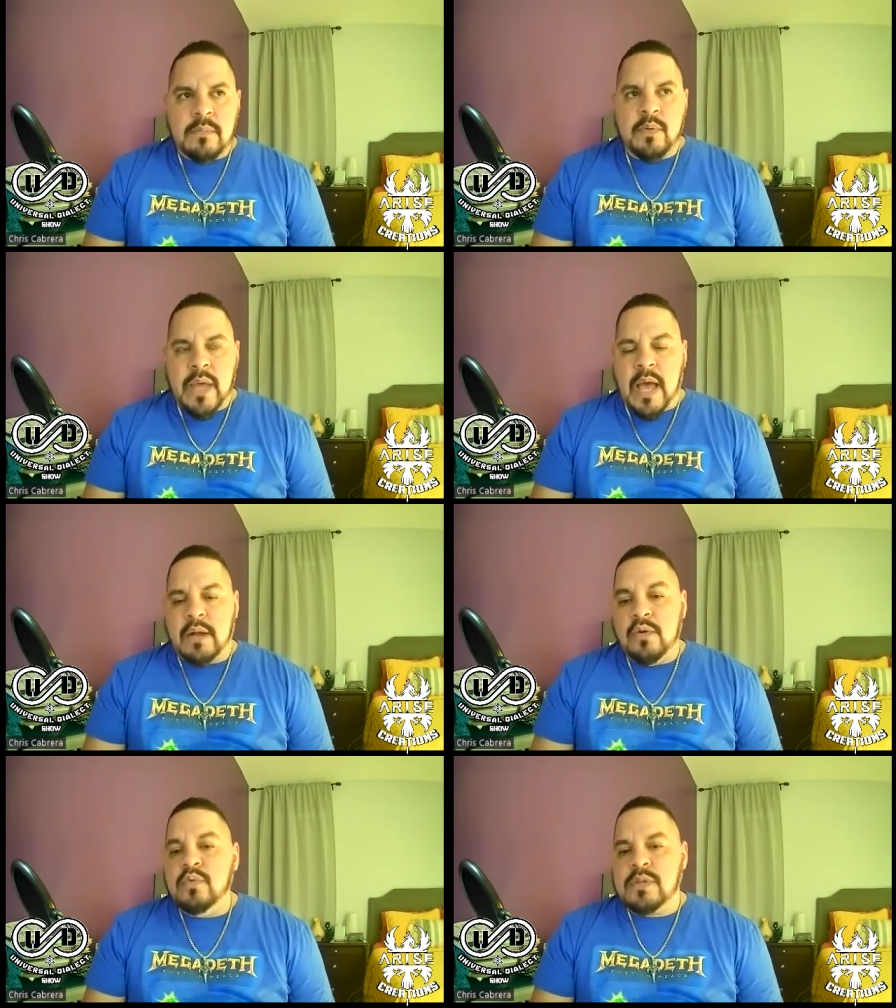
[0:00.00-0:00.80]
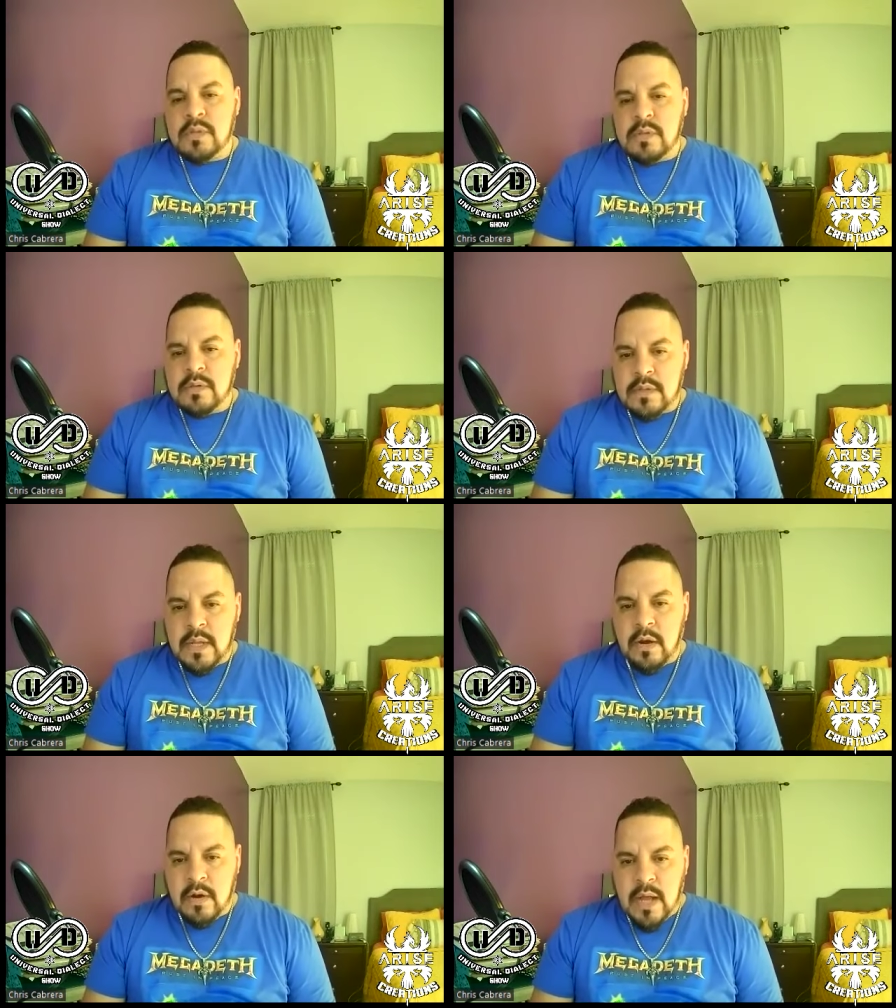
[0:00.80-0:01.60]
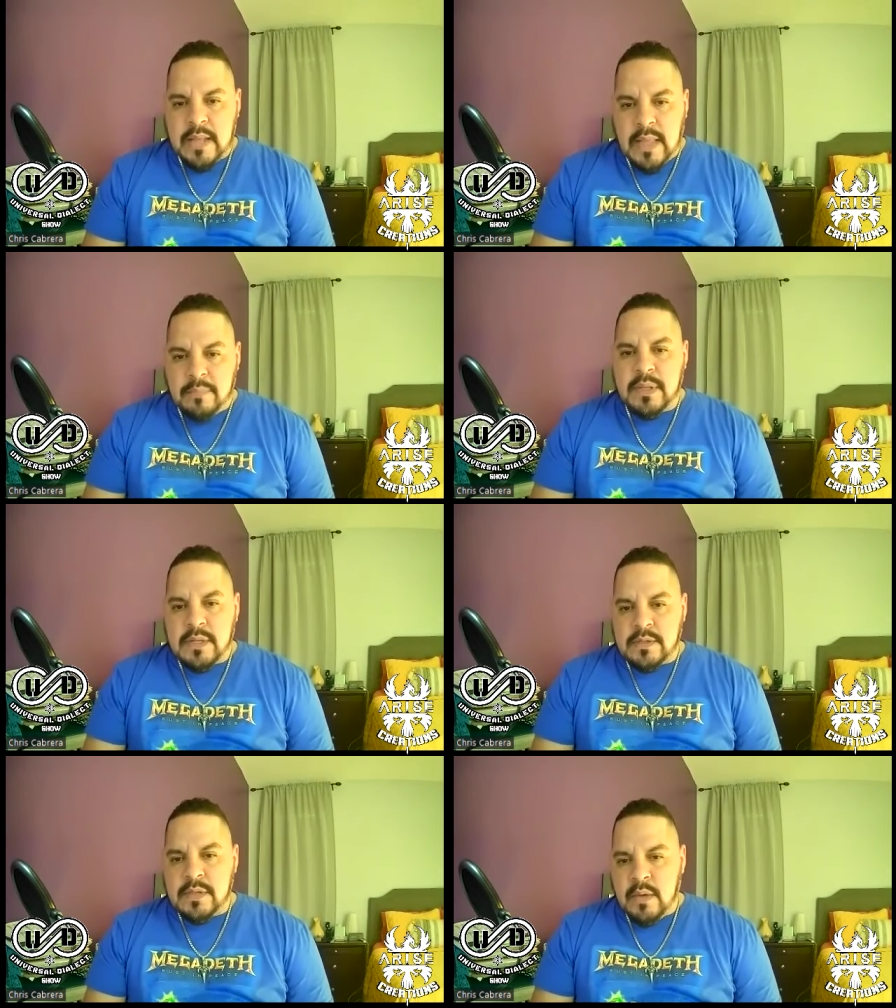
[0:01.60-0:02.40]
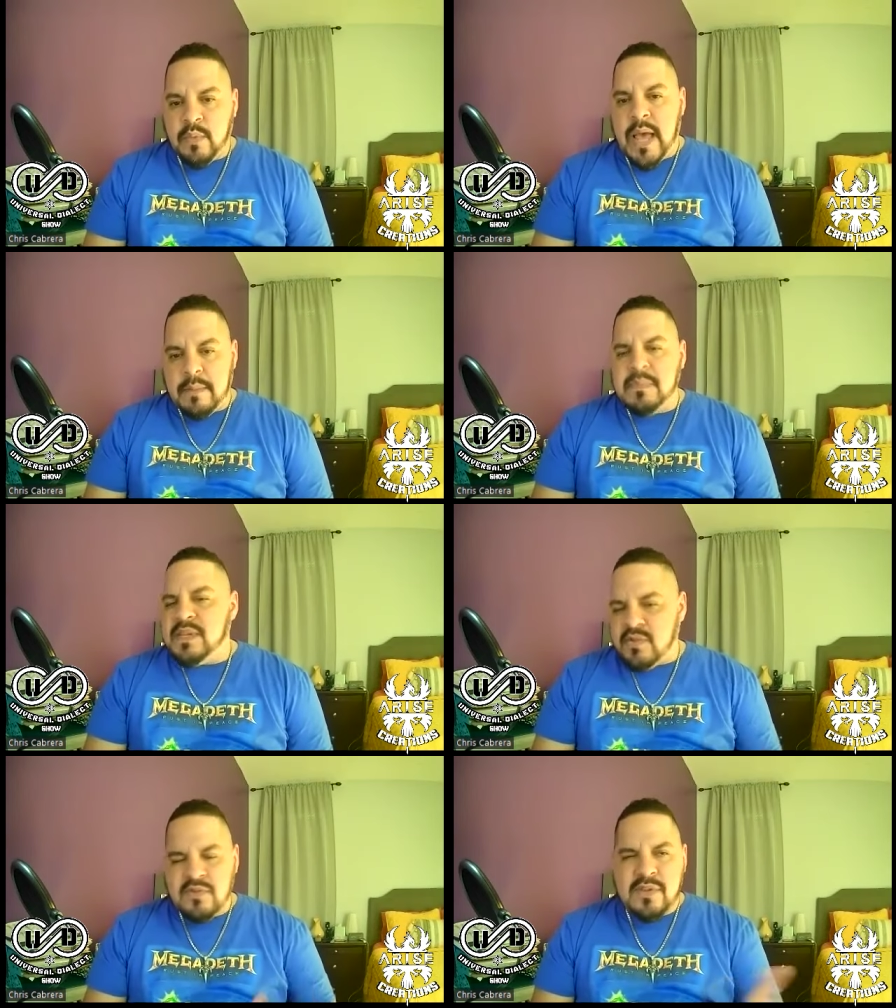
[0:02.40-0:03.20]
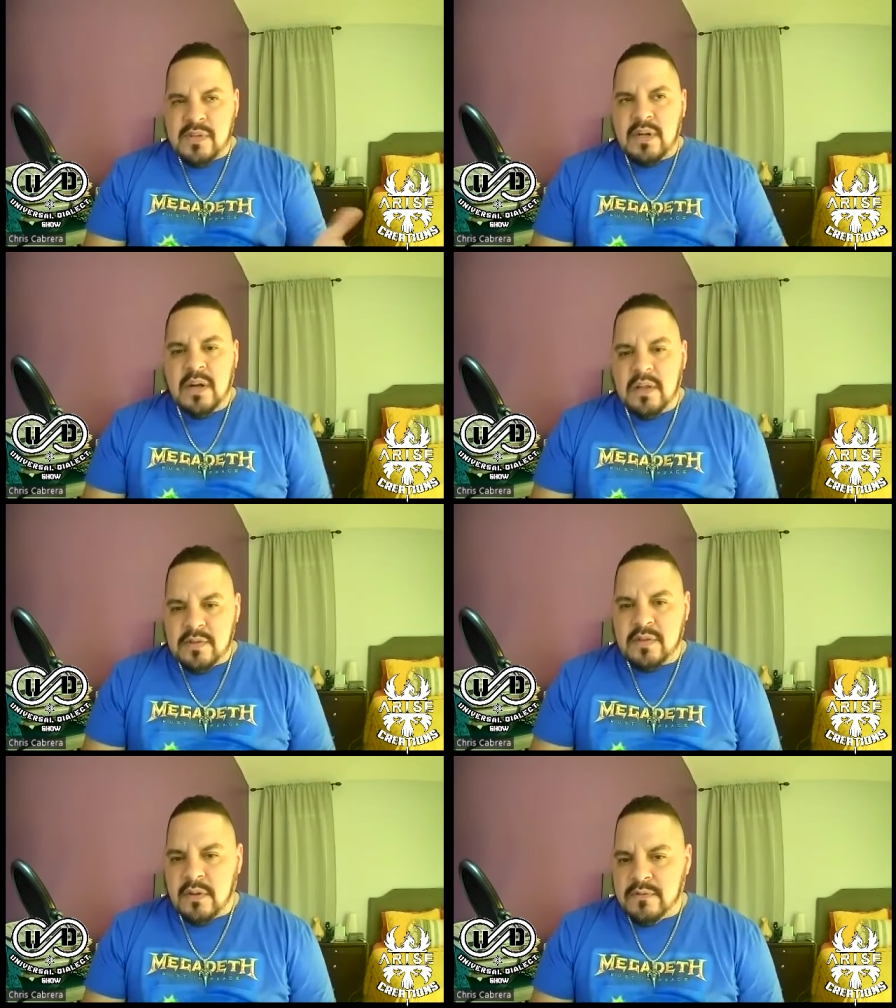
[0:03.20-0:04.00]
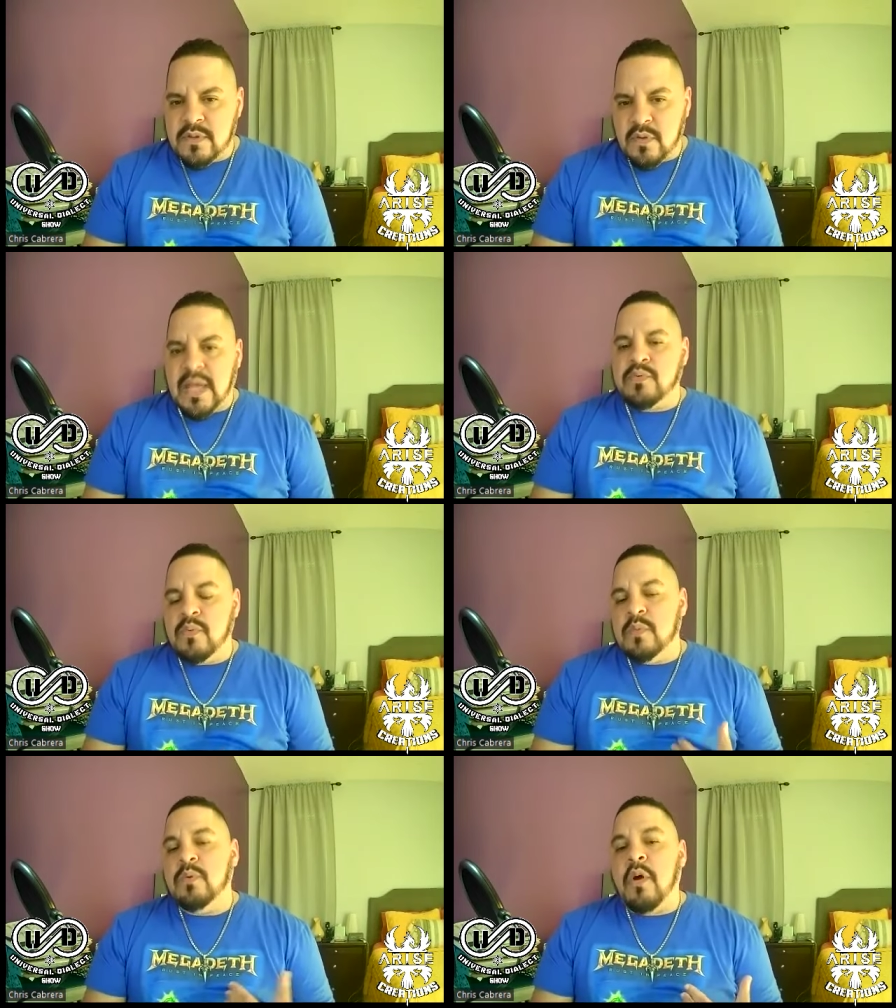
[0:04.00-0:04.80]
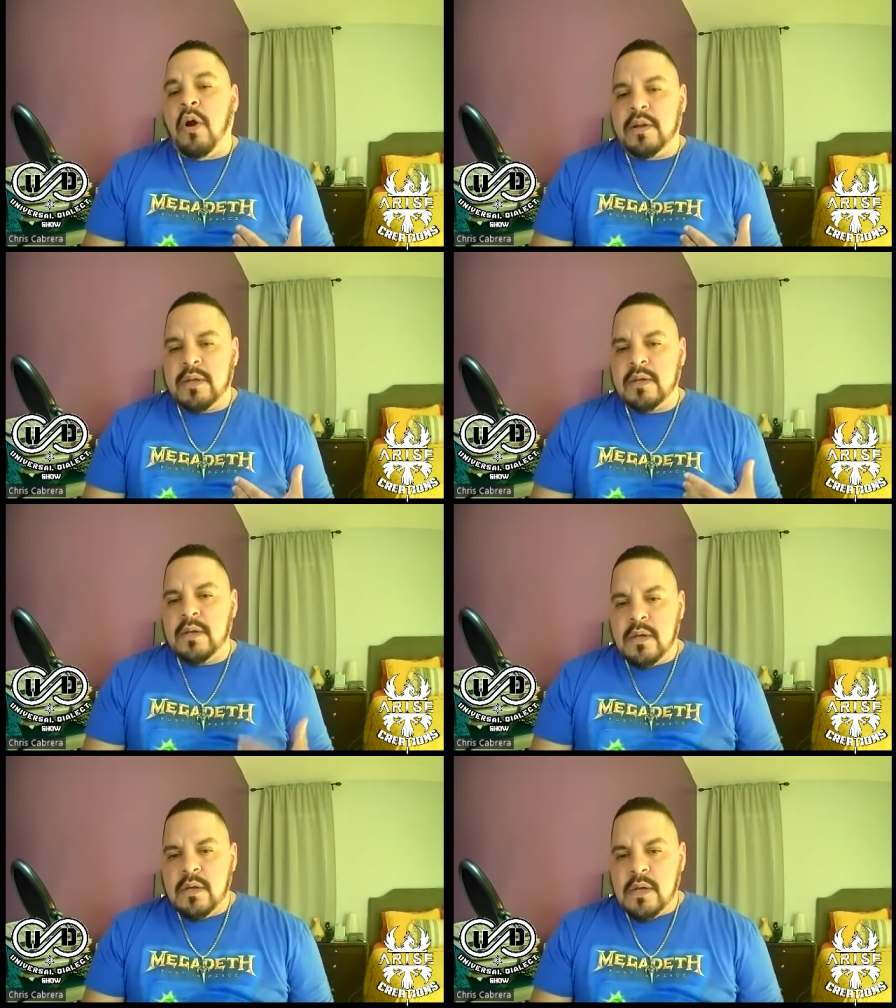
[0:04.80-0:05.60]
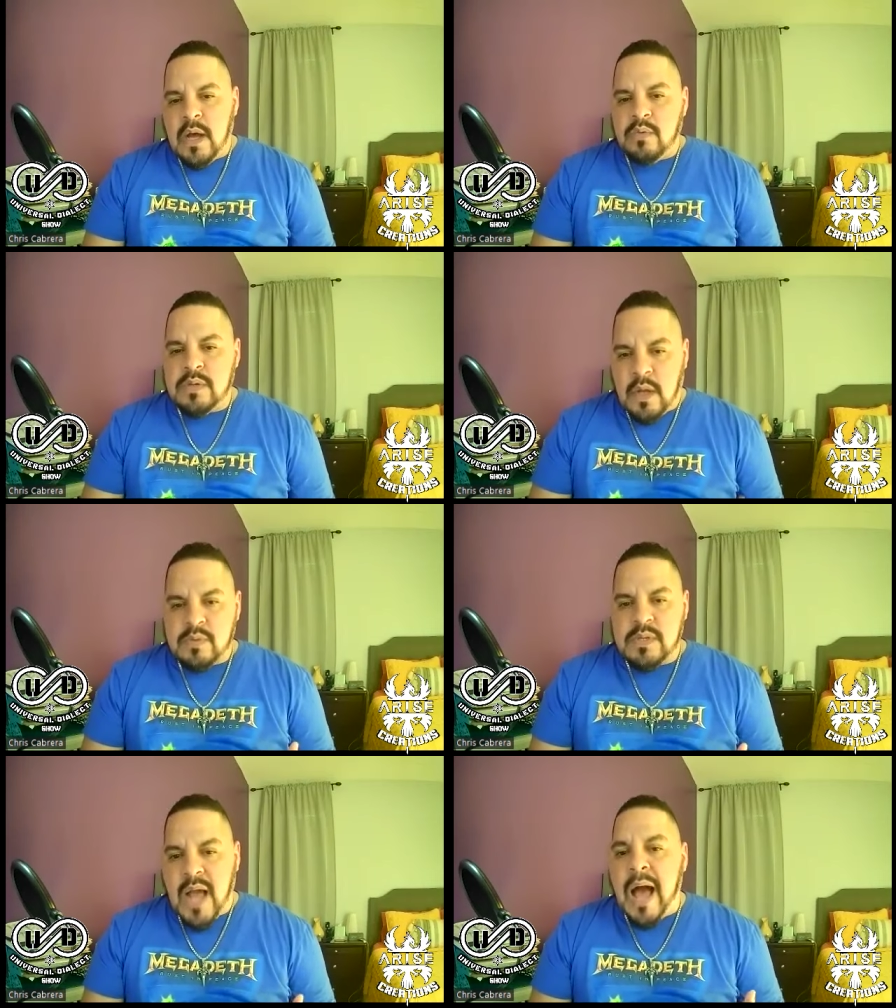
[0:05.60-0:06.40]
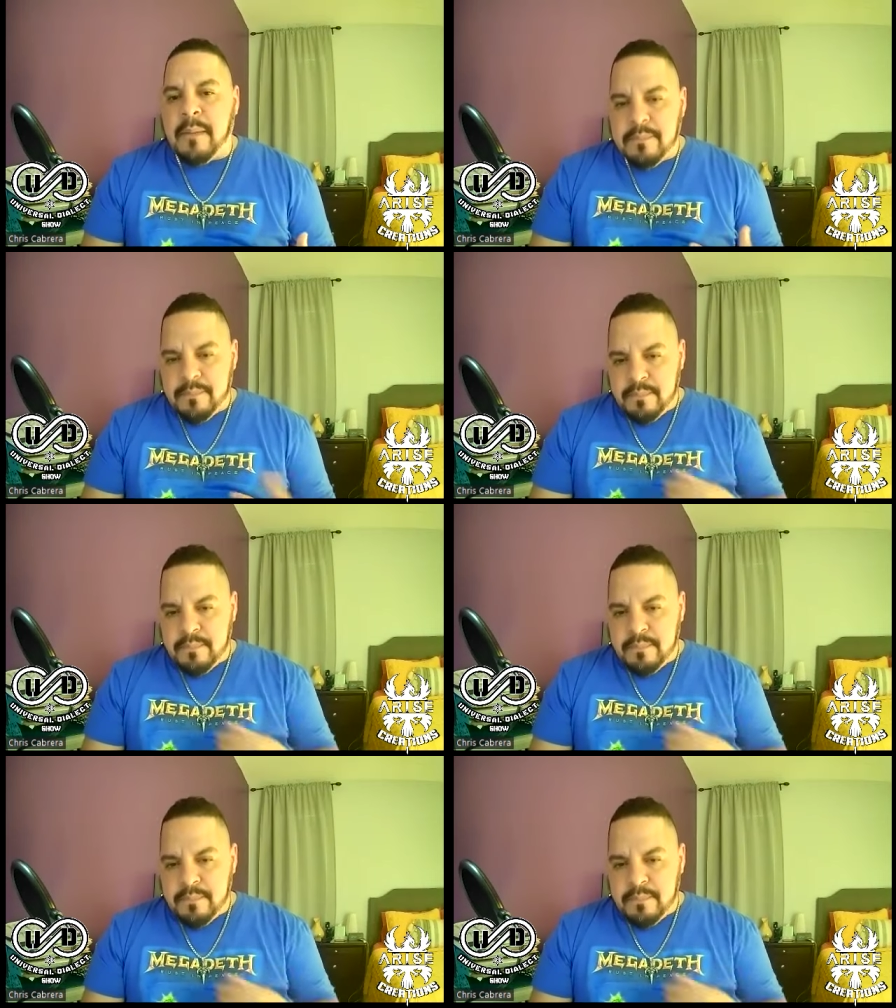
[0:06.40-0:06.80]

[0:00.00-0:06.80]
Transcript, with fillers: But we had nukes there at that place, and we had missiles and uh, other stuff. So that's what we were guarding. I was yeah. I was a cop,